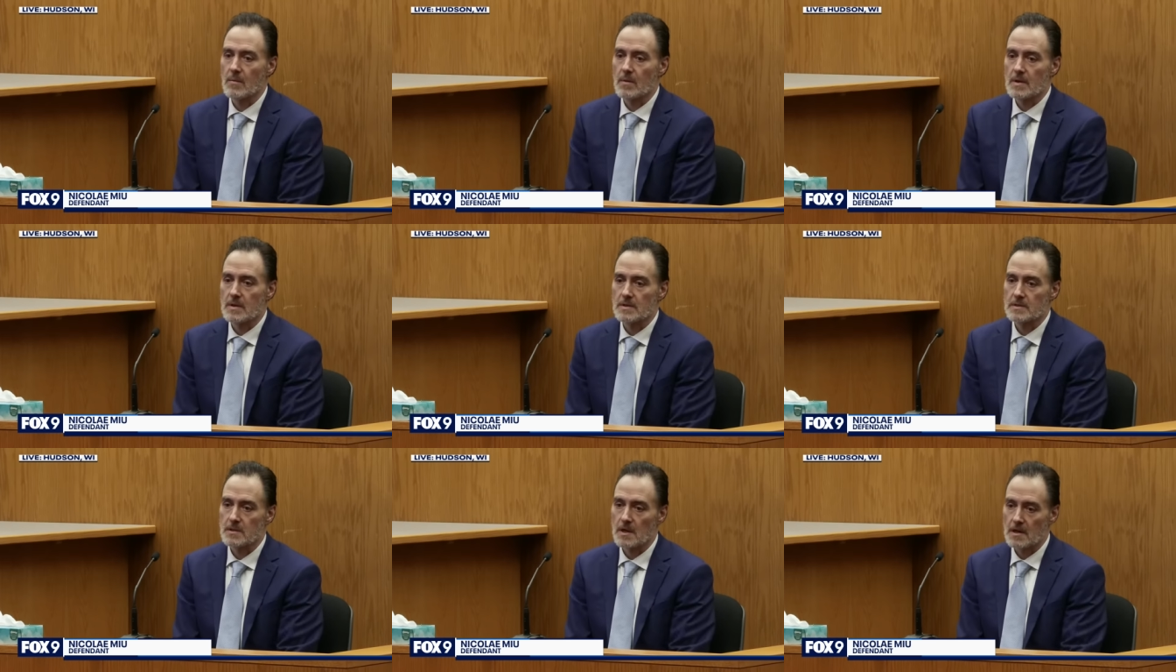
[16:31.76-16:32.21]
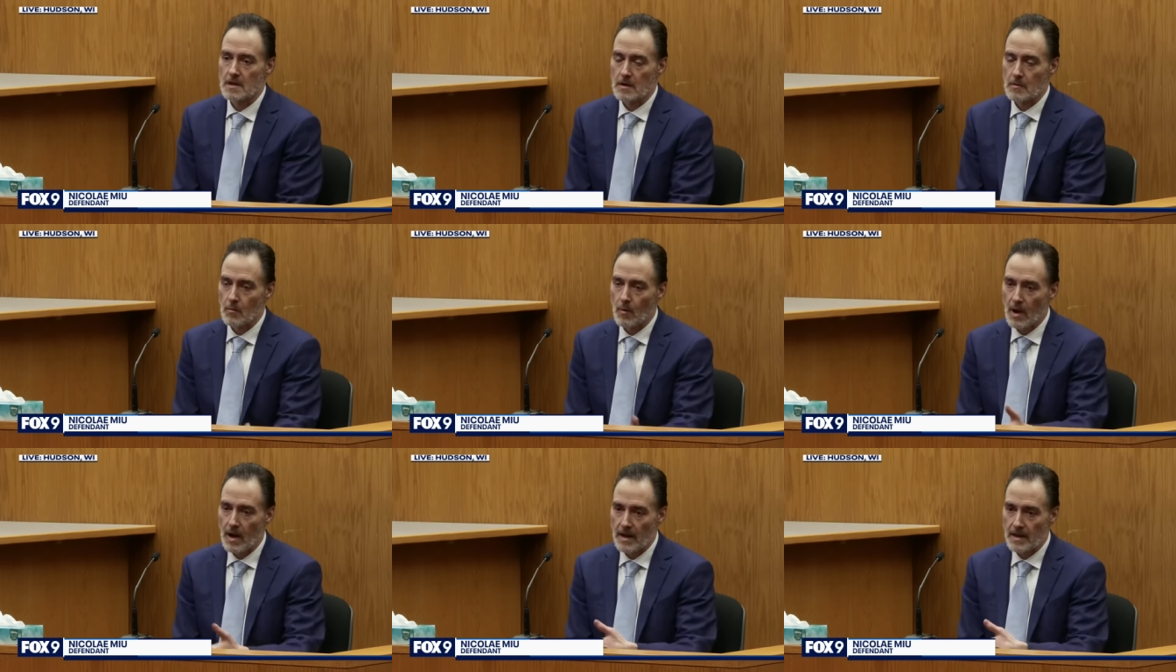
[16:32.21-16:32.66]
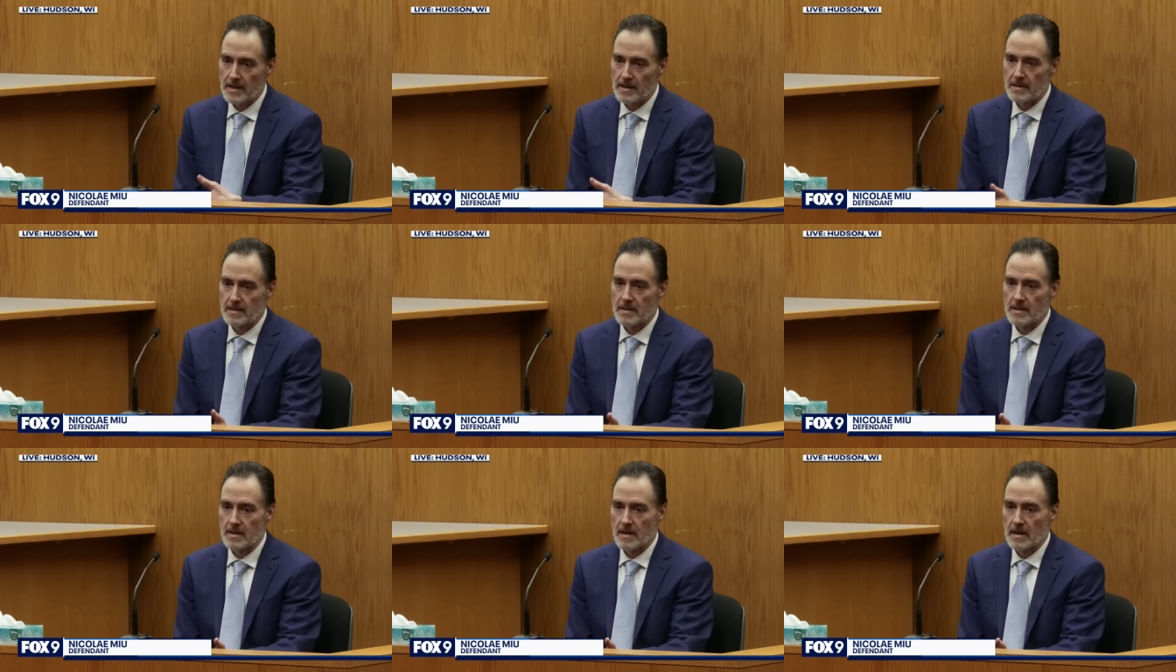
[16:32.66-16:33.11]
started
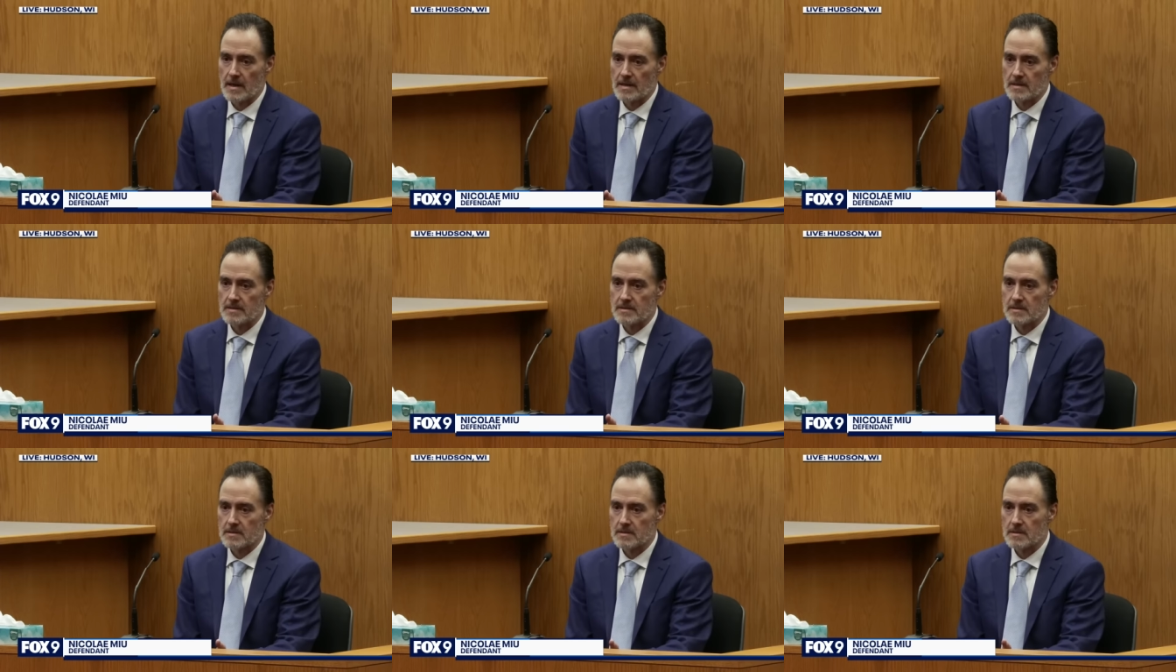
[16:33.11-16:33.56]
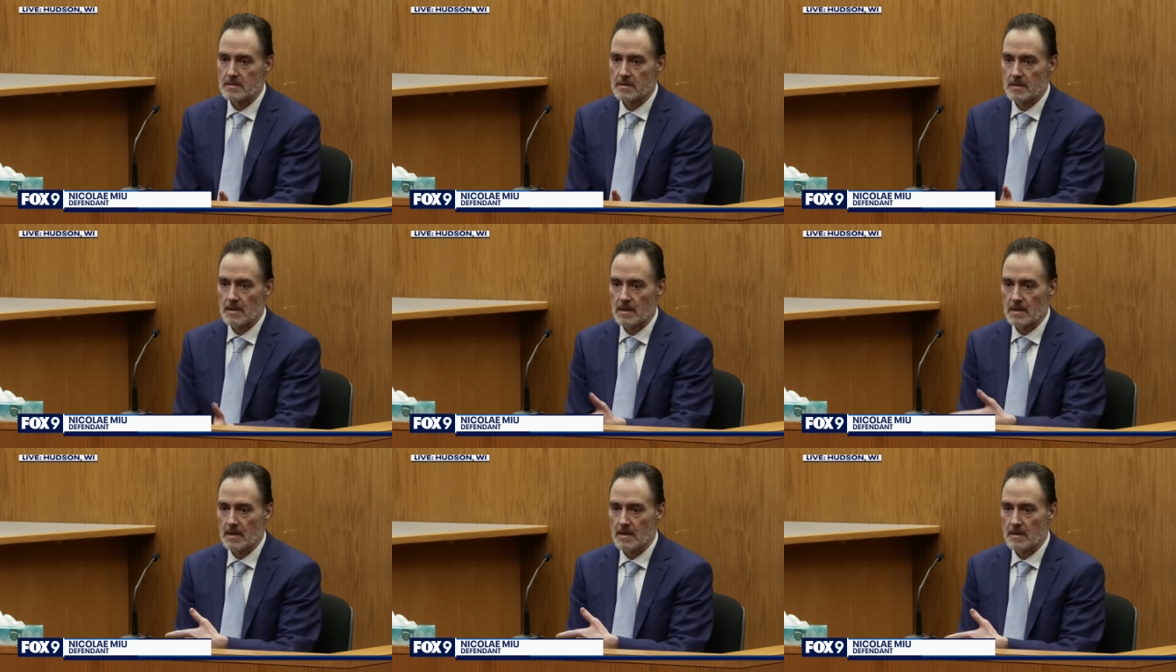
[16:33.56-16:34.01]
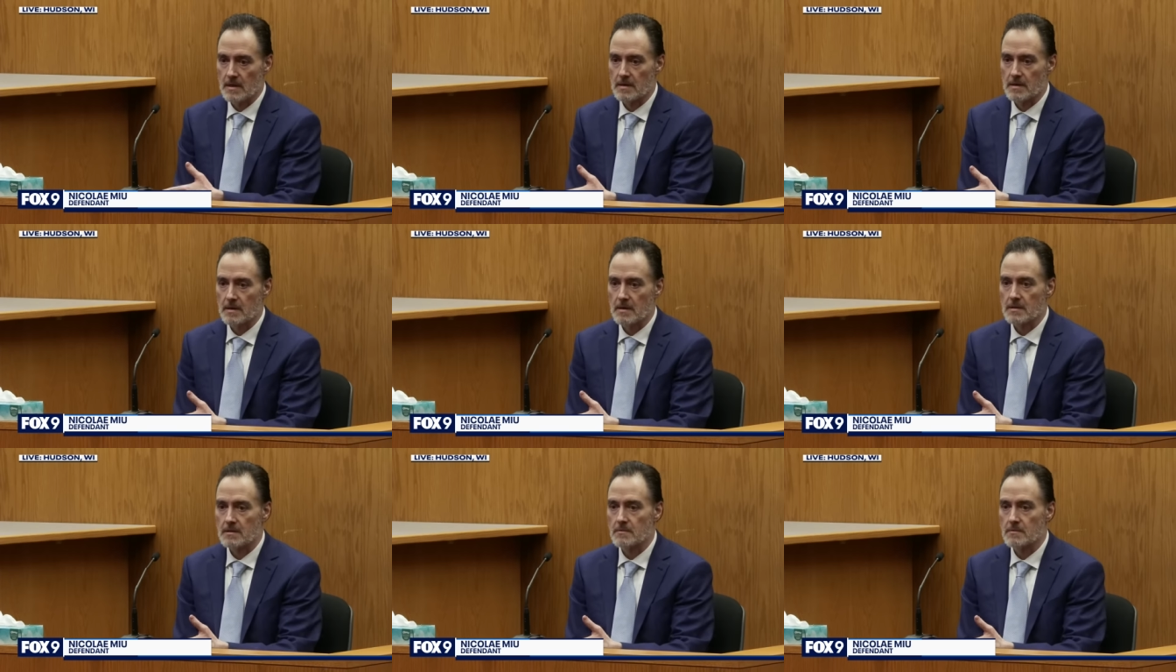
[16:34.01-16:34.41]
walking, then I uh,